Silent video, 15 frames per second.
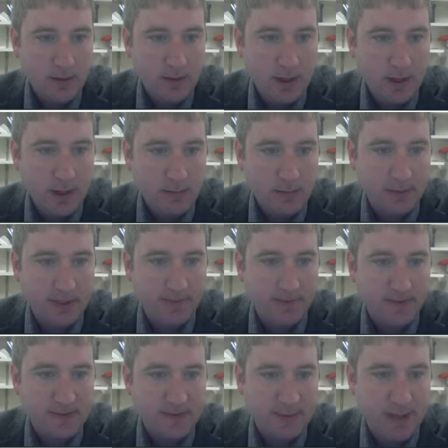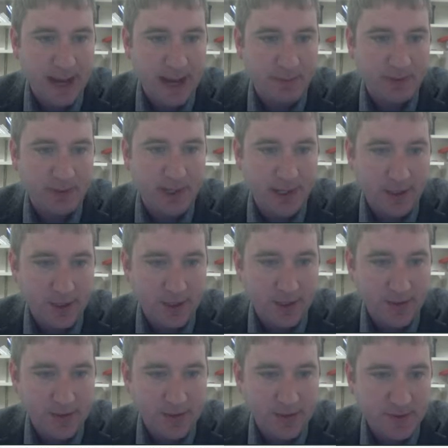I'm going to give us some applications